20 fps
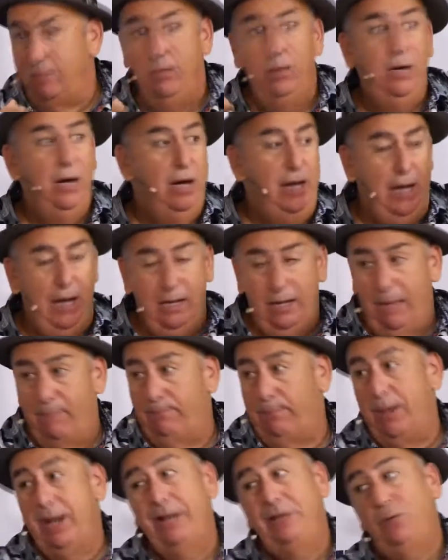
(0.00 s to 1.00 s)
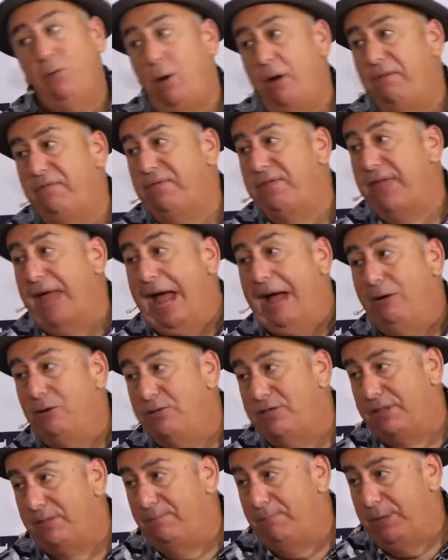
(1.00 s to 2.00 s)
of community, but at
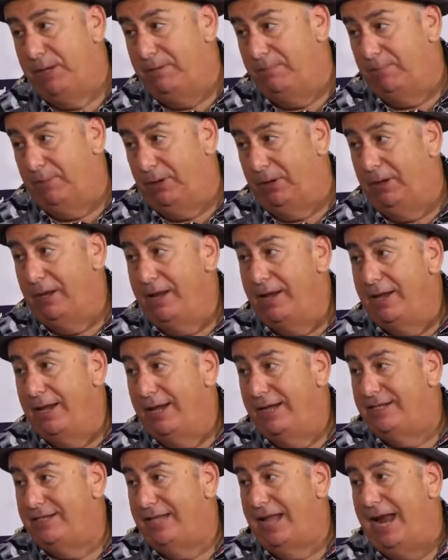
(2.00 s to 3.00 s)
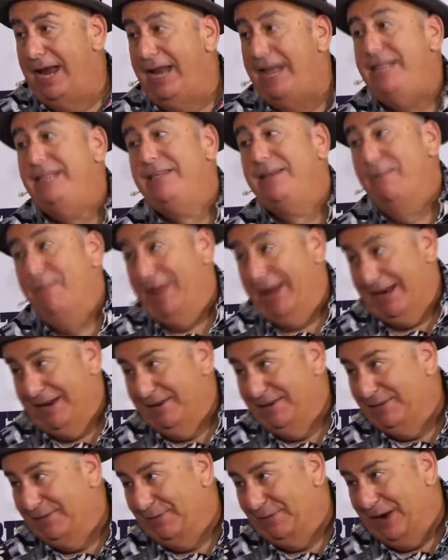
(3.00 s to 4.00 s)
12,000 people, it's not
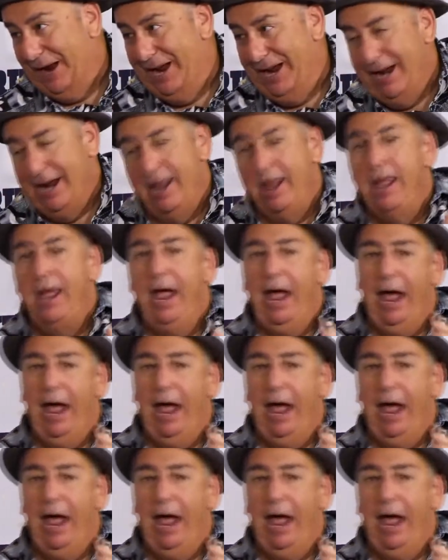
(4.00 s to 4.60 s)
intimate, right?